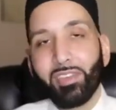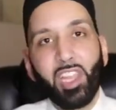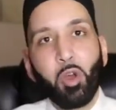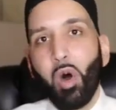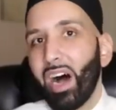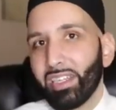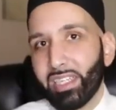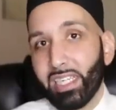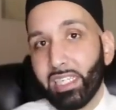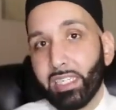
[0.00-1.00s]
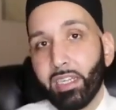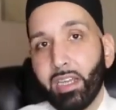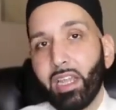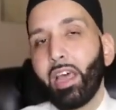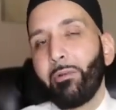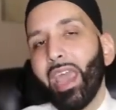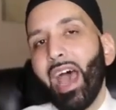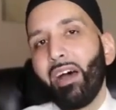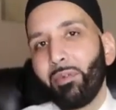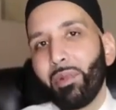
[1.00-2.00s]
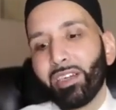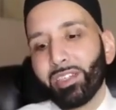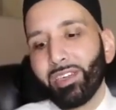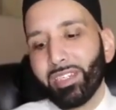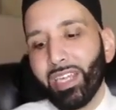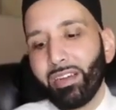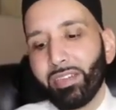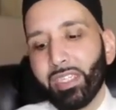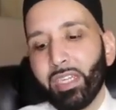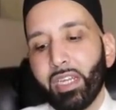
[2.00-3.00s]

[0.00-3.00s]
even the qualities that we have amongst ourselves.